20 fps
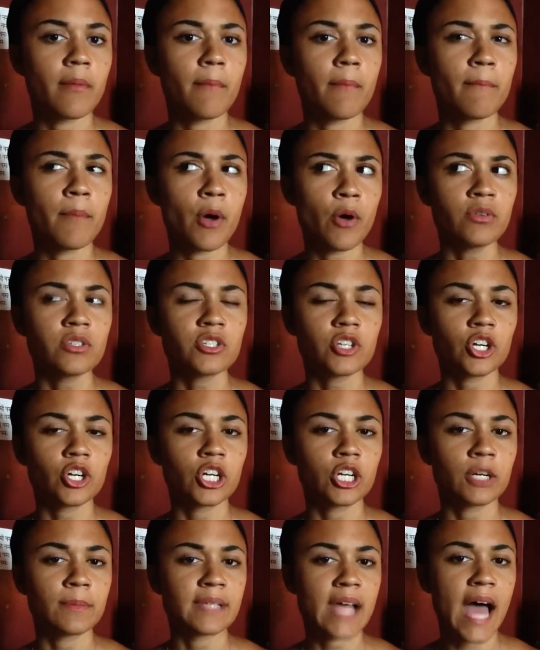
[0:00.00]
Most
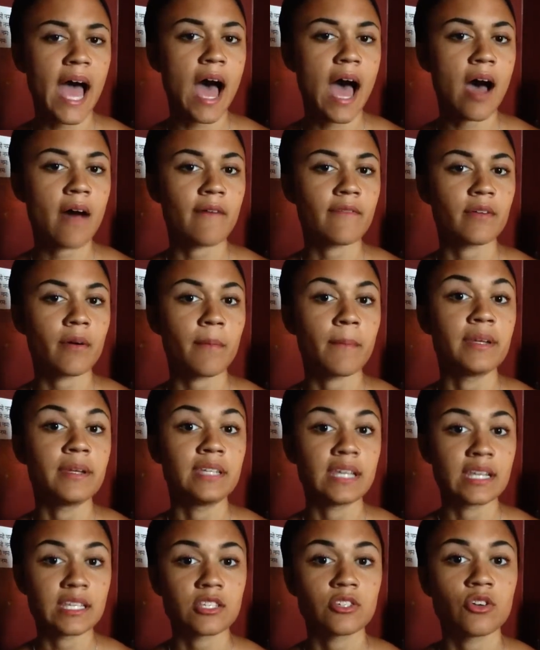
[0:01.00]
herbs have
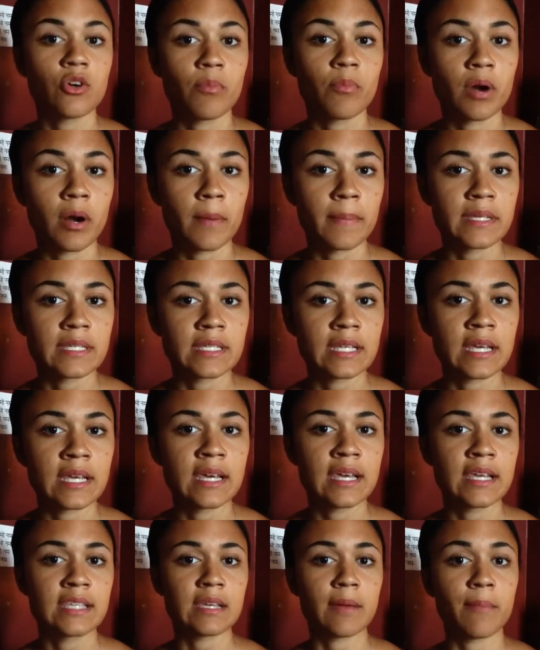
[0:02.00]
medicinal
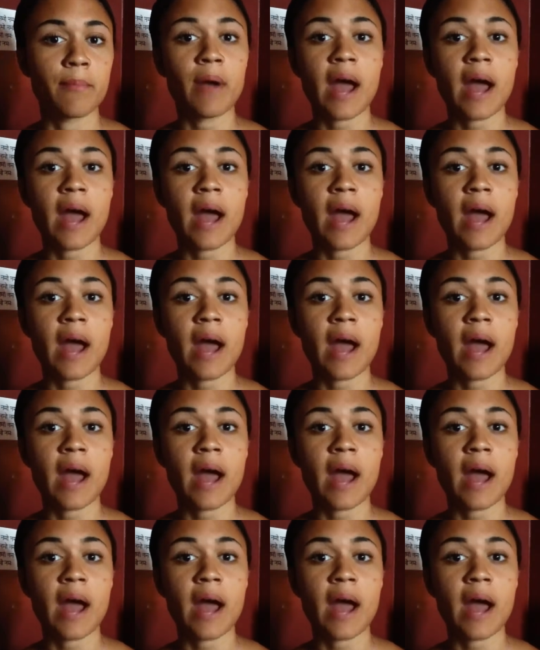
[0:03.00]
purposes and